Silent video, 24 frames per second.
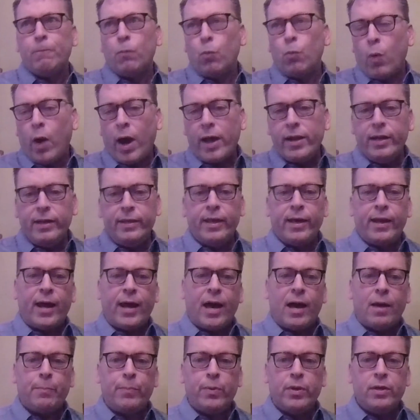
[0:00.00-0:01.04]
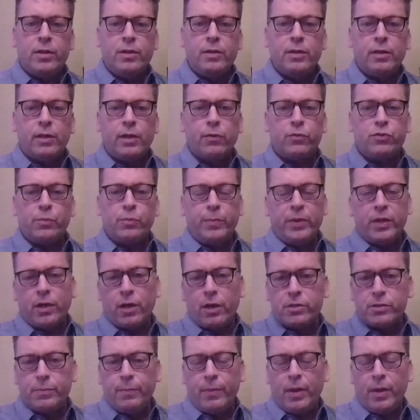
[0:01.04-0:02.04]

why did that happen? Was it because